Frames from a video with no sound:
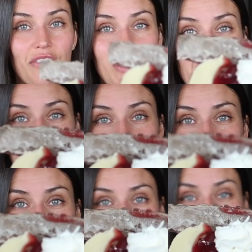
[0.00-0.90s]
That's the
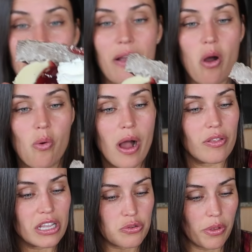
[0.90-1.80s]
cheesecake. Oh wow,
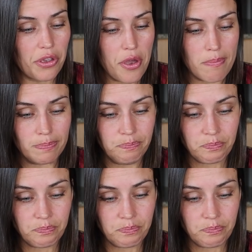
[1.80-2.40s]
that's really good.